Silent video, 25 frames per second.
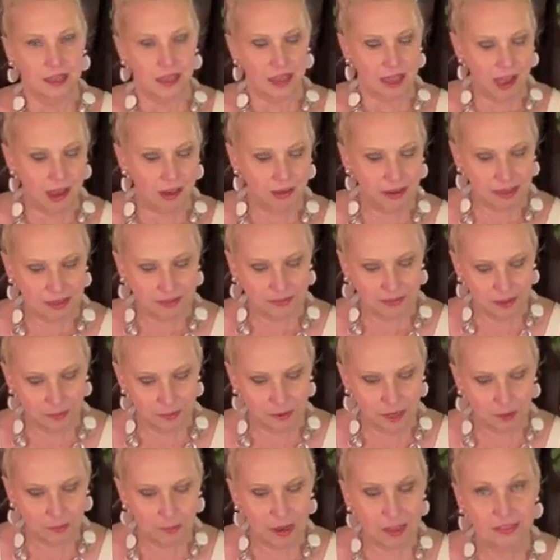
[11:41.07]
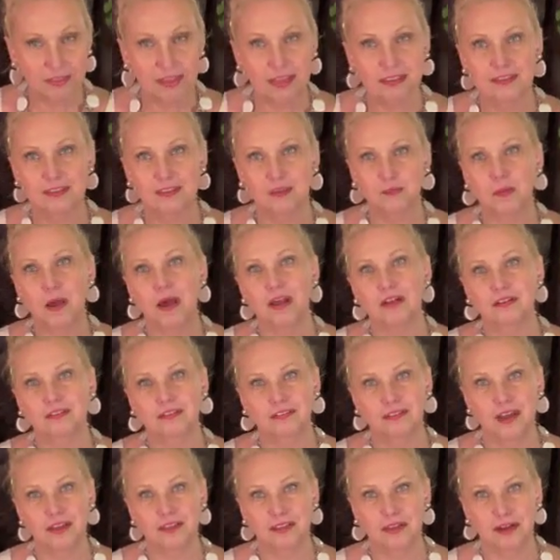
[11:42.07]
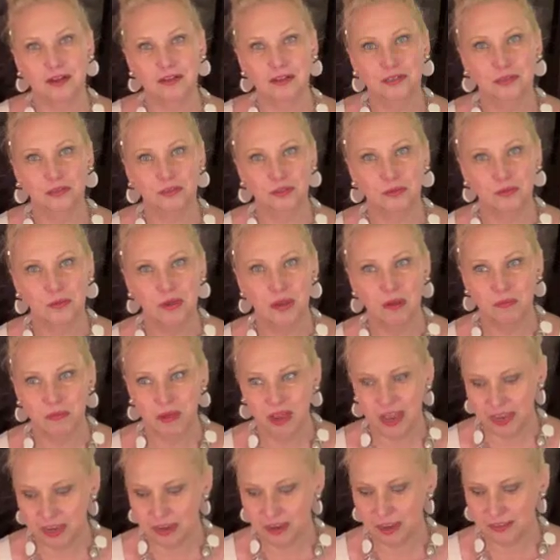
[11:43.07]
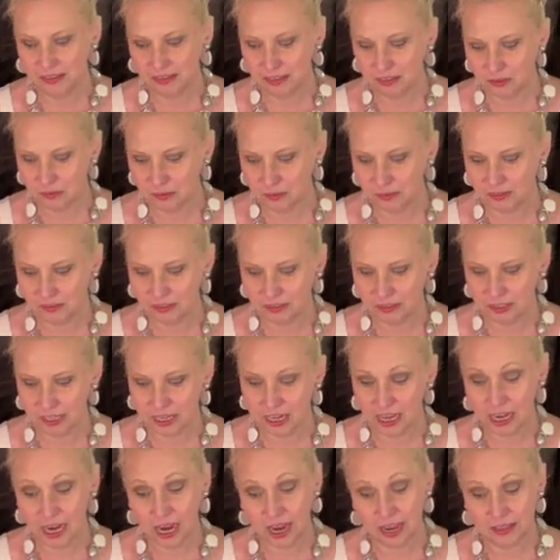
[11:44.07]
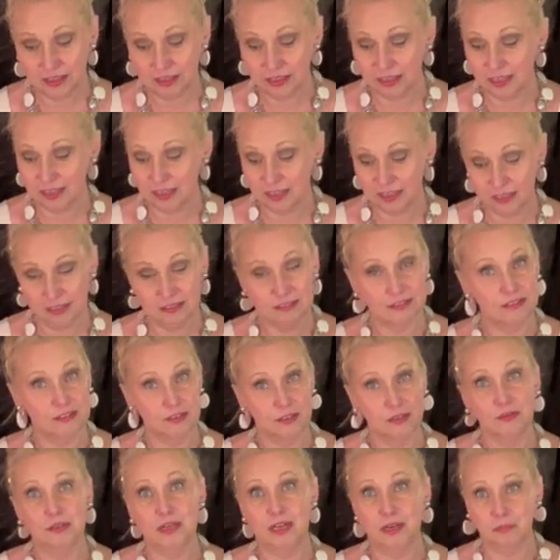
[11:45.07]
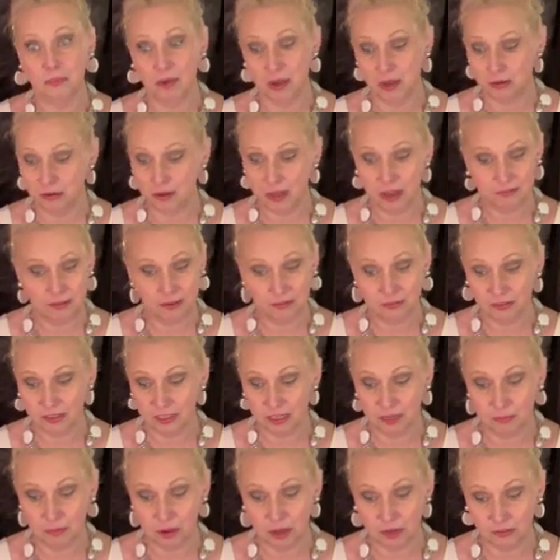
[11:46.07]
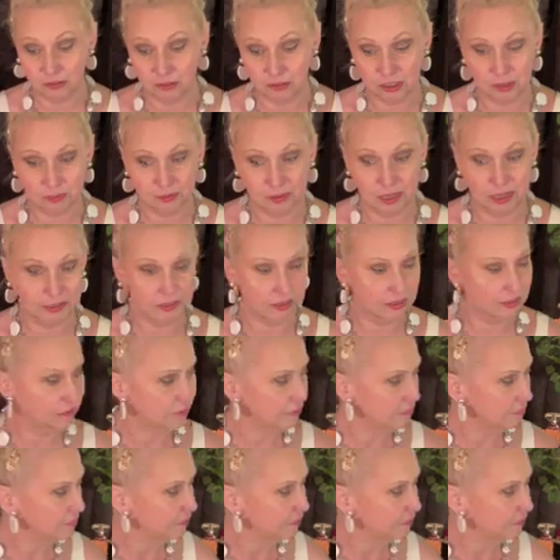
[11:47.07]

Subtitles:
Okay, some of you might think this bottle is not that unusual, but I got this recently and I think it is a unique bottle. I've never seen a bottle shaped like this.